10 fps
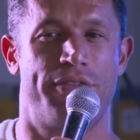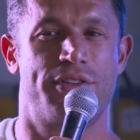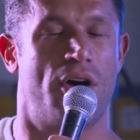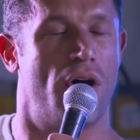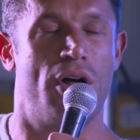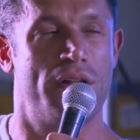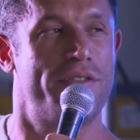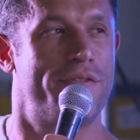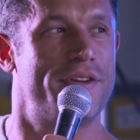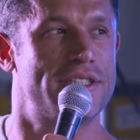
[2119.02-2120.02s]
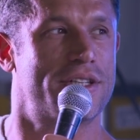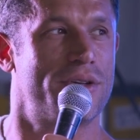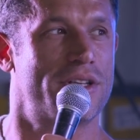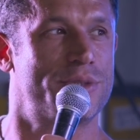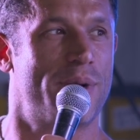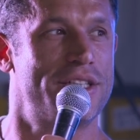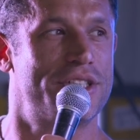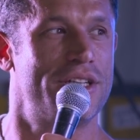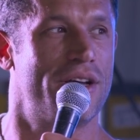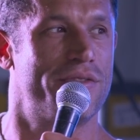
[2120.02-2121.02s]
off to all of the physical
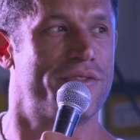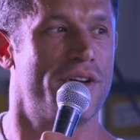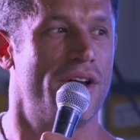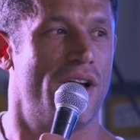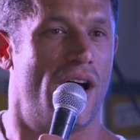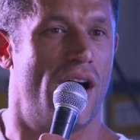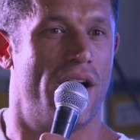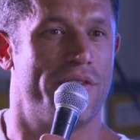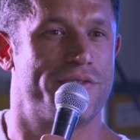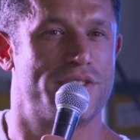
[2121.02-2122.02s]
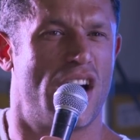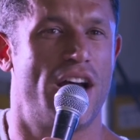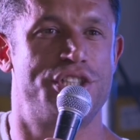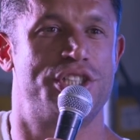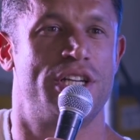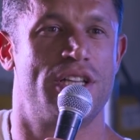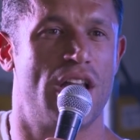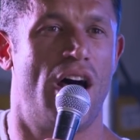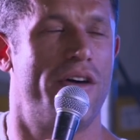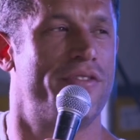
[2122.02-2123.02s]
expression of, of touch and
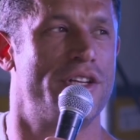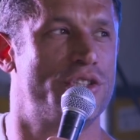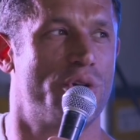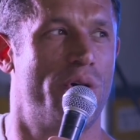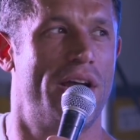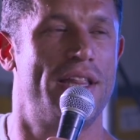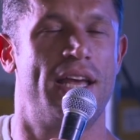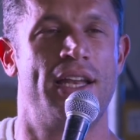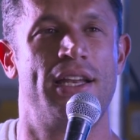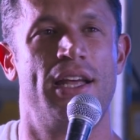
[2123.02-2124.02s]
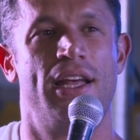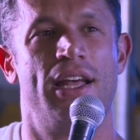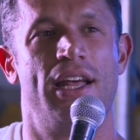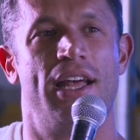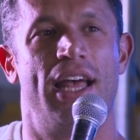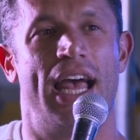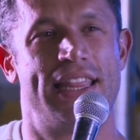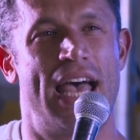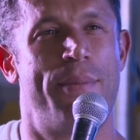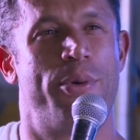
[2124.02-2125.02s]
love and joy, then
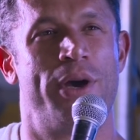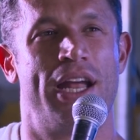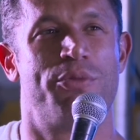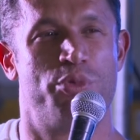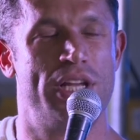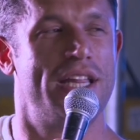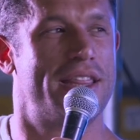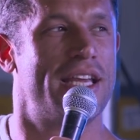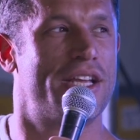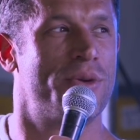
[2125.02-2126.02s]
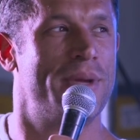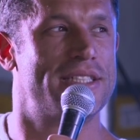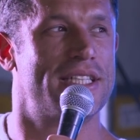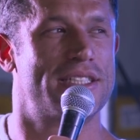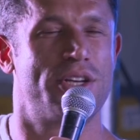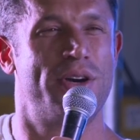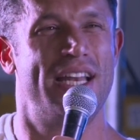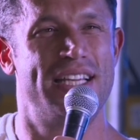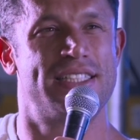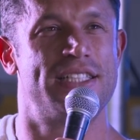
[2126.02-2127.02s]
at that point, I really think you're missing. So
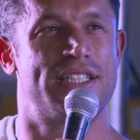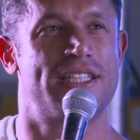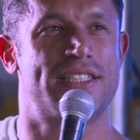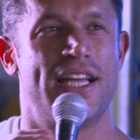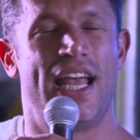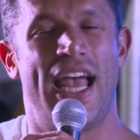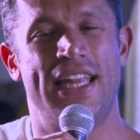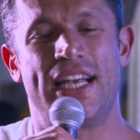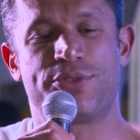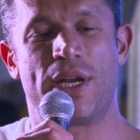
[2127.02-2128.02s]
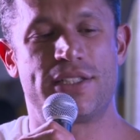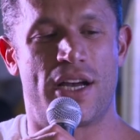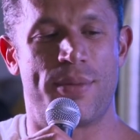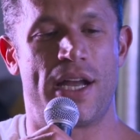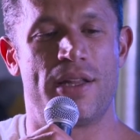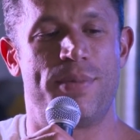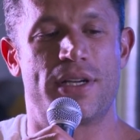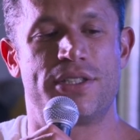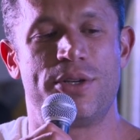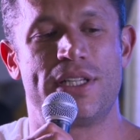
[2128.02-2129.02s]
There's it isn't beneath, just, yeah. and that's what I talk about in the
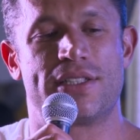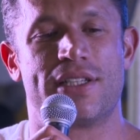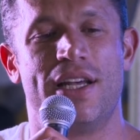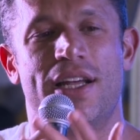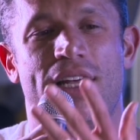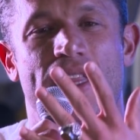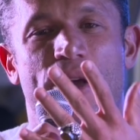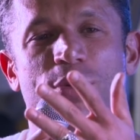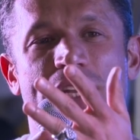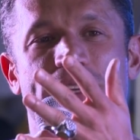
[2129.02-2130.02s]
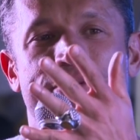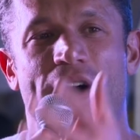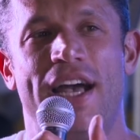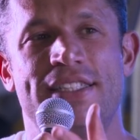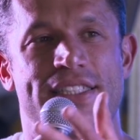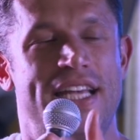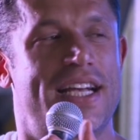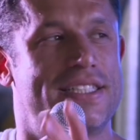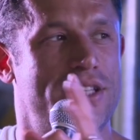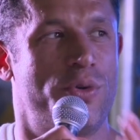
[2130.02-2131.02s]
book too. It's like we define
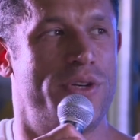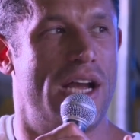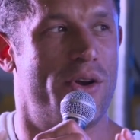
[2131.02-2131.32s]
sex so